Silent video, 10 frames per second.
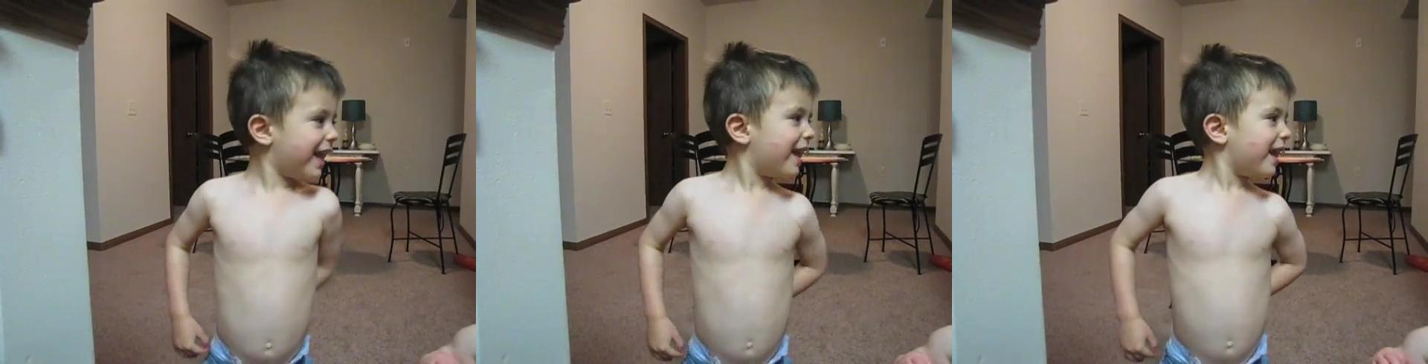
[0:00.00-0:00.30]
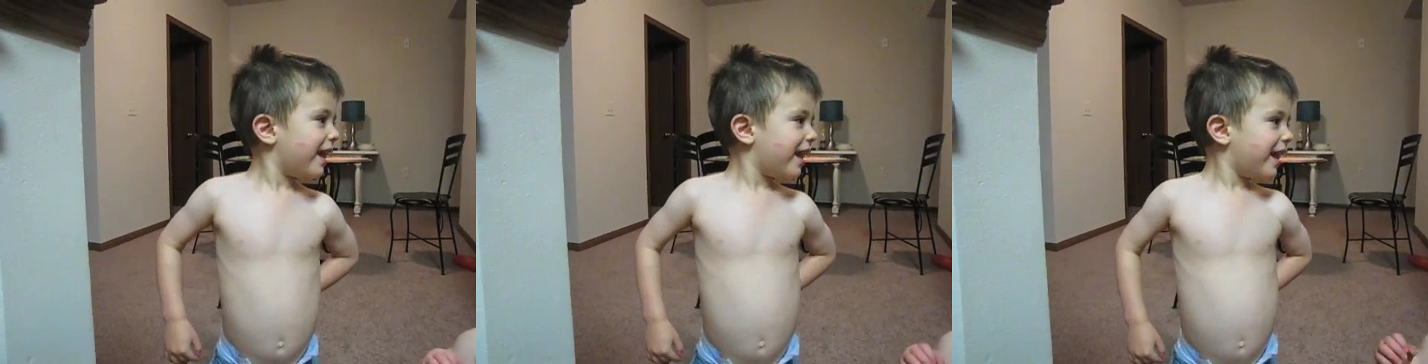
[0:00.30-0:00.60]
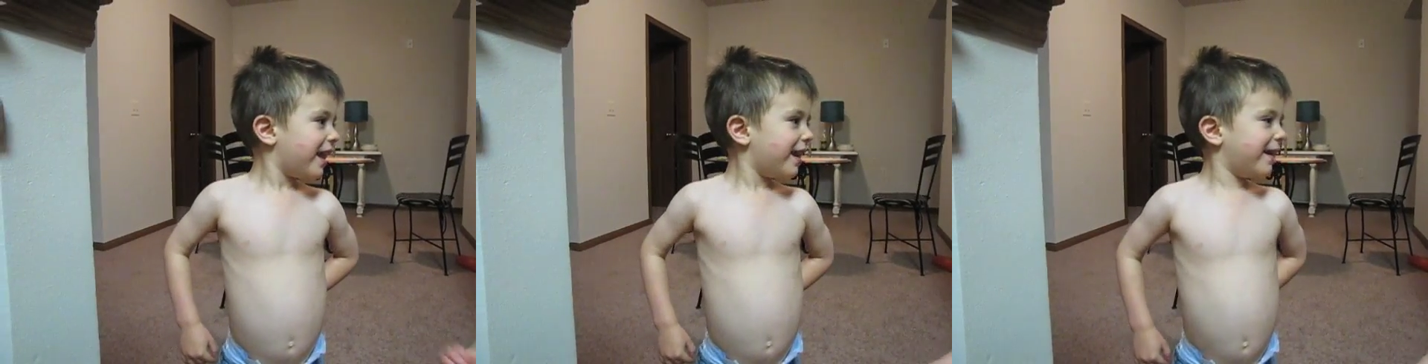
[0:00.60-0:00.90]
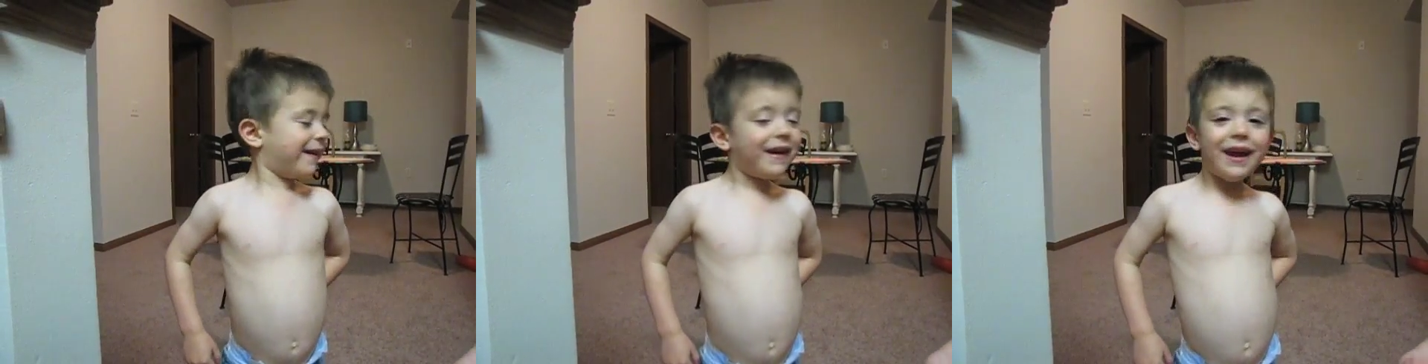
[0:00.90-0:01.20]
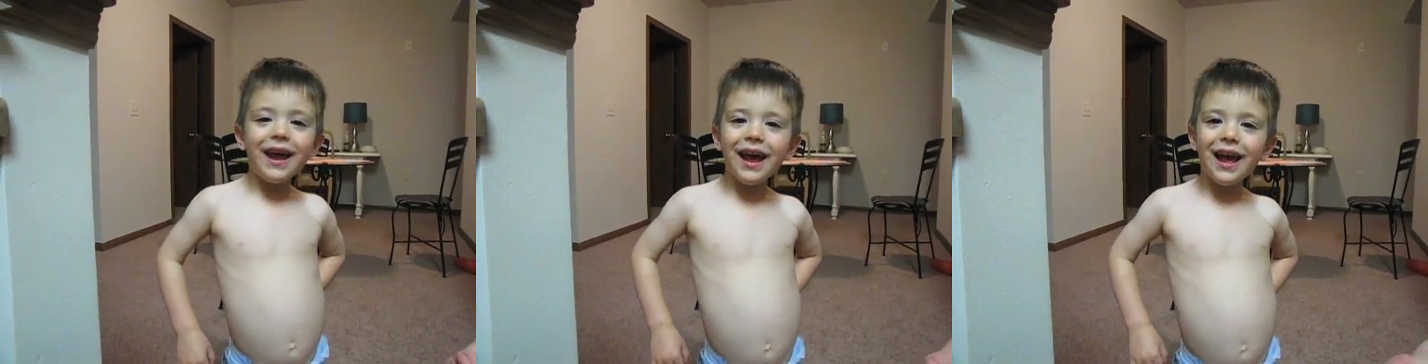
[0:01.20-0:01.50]
Abby Mama? Mm -hmm. What's
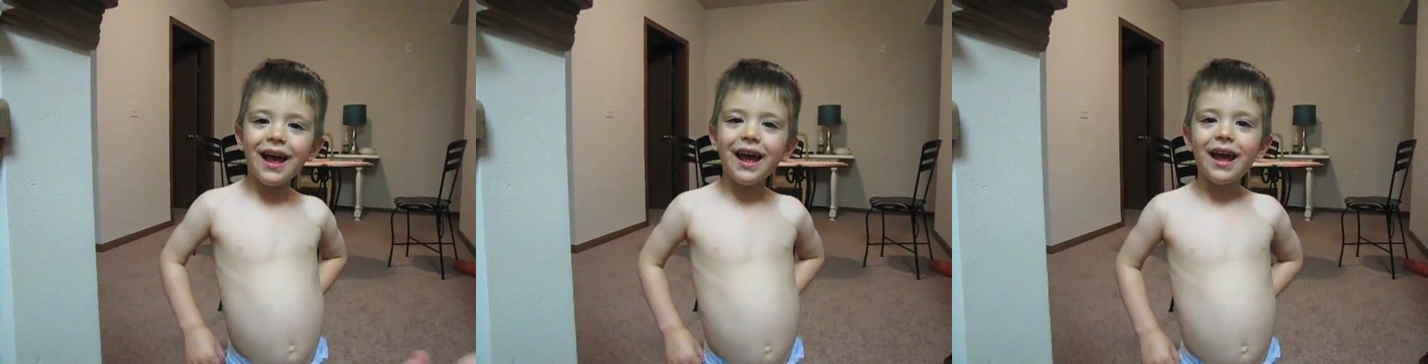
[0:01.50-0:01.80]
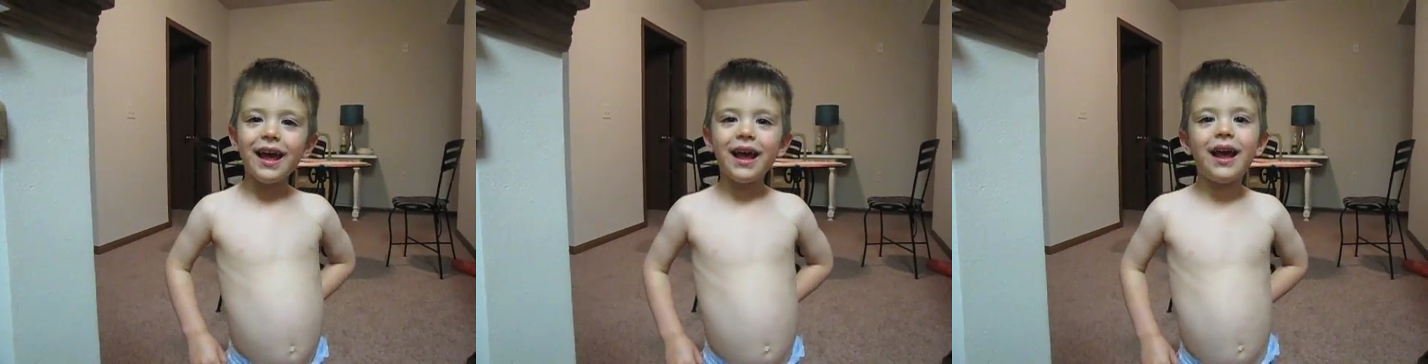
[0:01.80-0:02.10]
Mama's name?